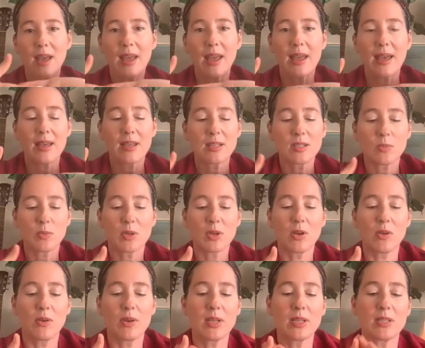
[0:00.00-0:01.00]
And we're
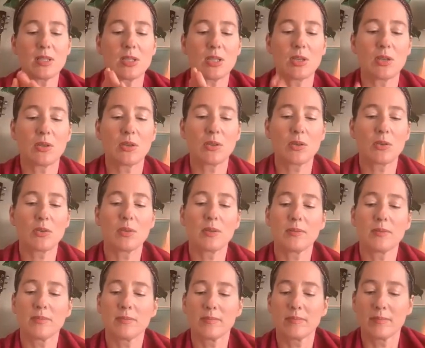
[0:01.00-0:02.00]
going to
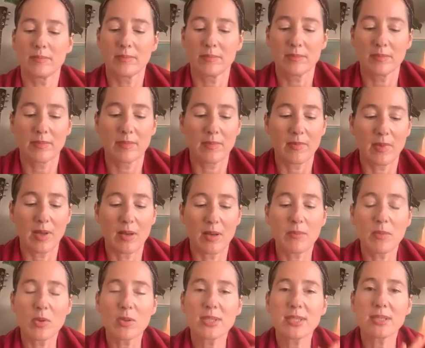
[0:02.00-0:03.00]

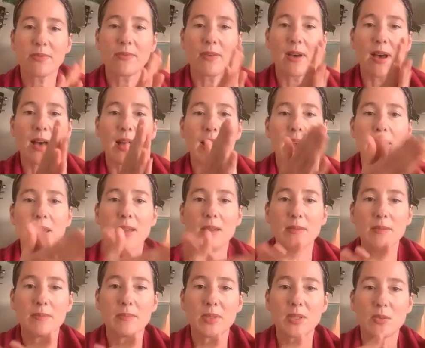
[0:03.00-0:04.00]
emulsify
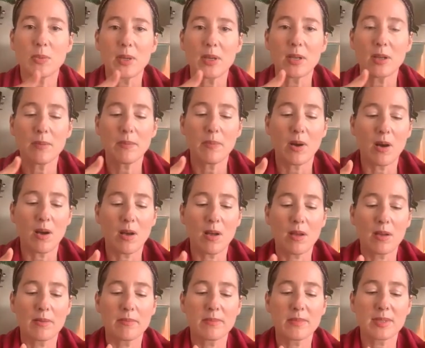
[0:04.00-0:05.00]
between our
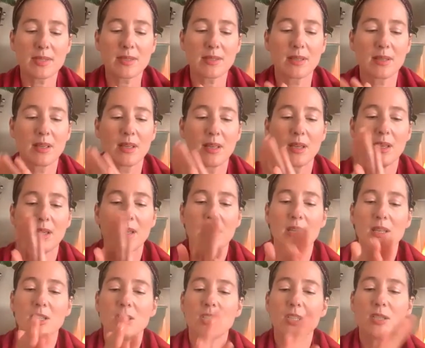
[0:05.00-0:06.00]
palms
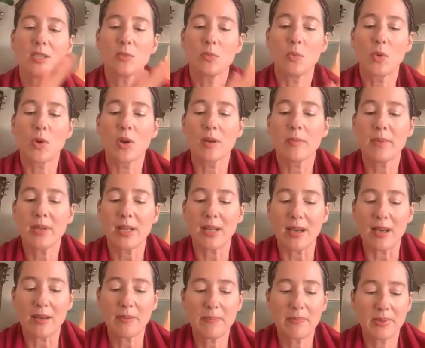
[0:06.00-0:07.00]
and just warm it
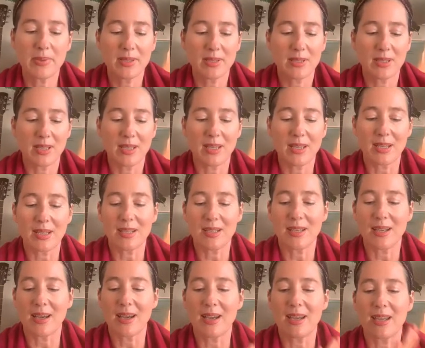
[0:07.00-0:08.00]
up and get it
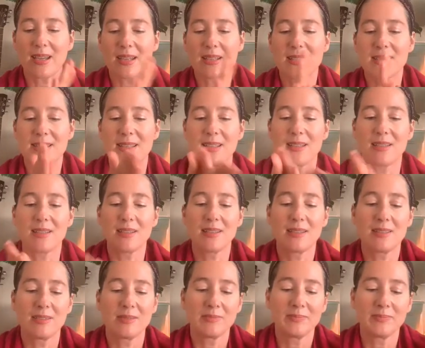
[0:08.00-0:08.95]
nice and